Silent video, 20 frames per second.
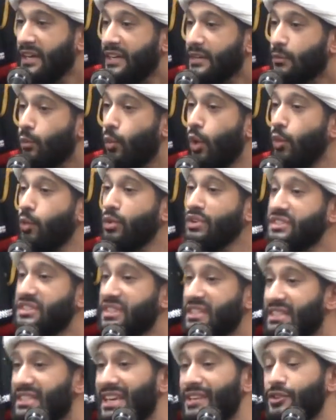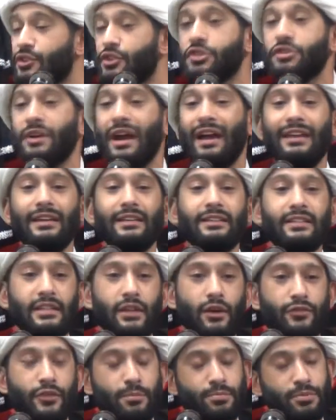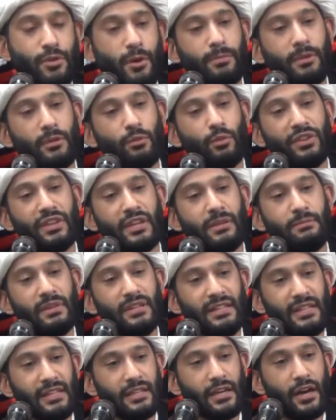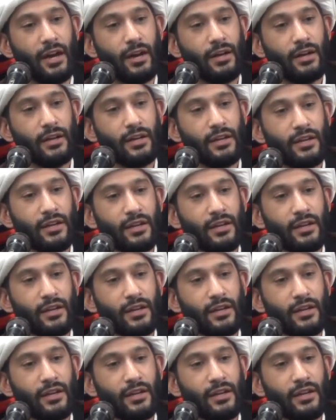What was the centrality of the problem within Medina?